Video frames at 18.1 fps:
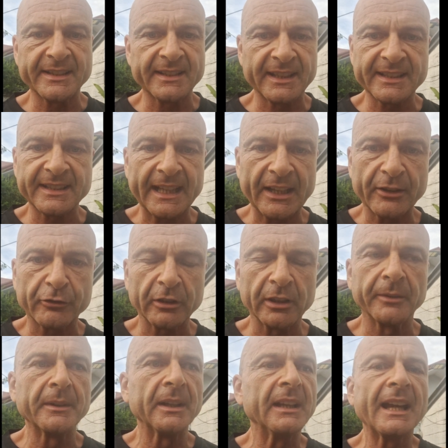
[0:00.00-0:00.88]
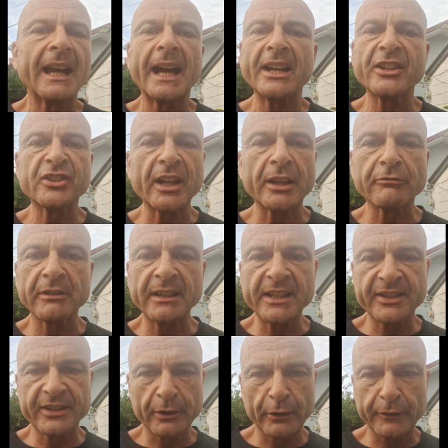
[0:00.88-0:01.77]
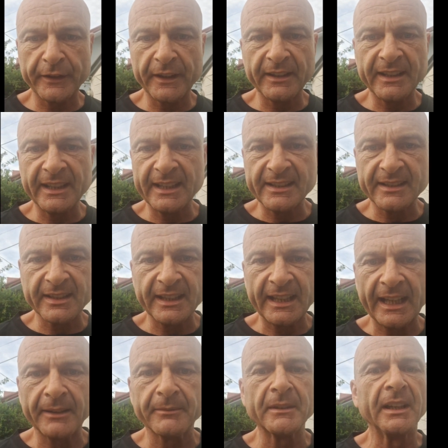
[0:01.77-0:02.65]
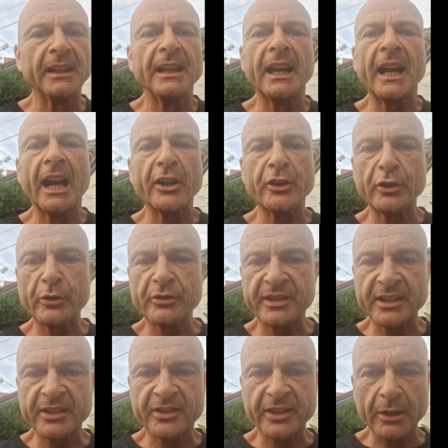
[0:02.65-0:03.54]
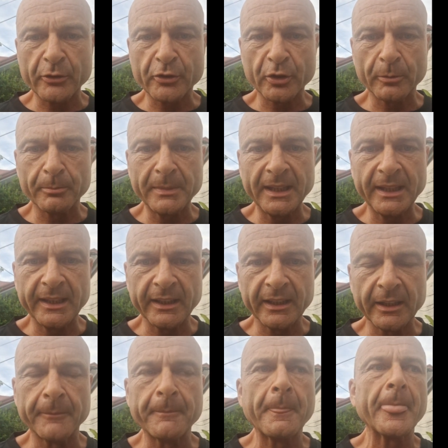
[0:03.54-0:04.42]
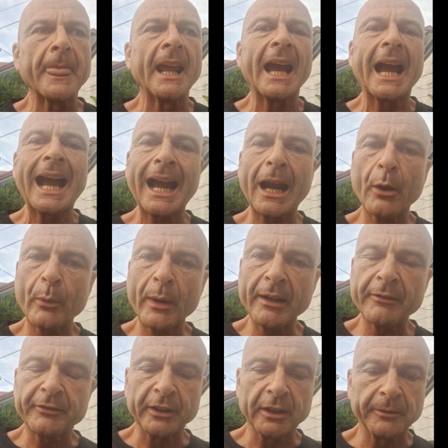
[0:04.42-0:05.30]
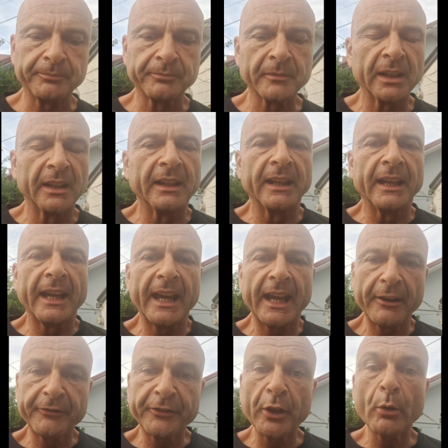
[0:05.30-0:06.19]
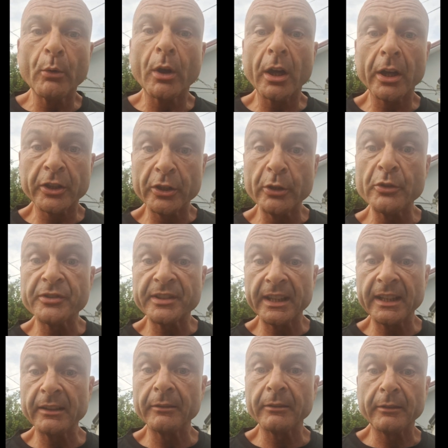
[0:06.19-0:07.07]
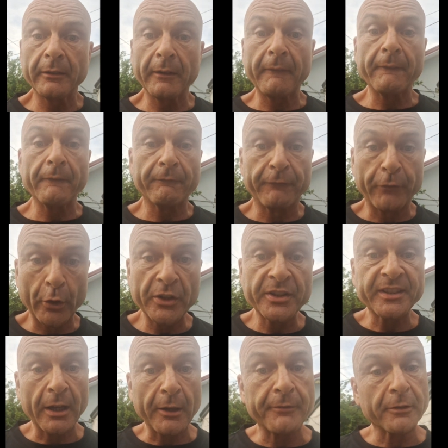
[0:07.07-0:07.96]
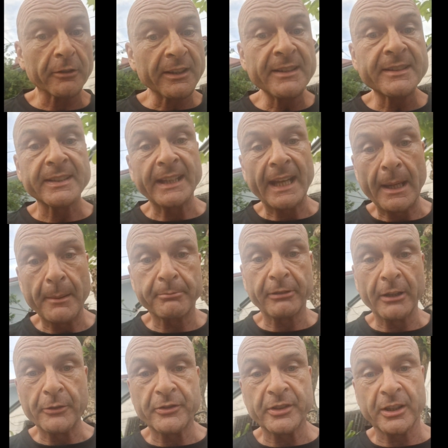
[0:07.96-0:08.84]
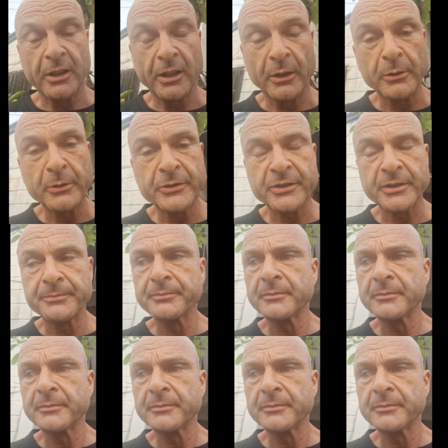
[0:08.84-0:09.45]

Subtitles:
etc., and generally surfing the internet and using social media. However, if you are using voice over internet protocols,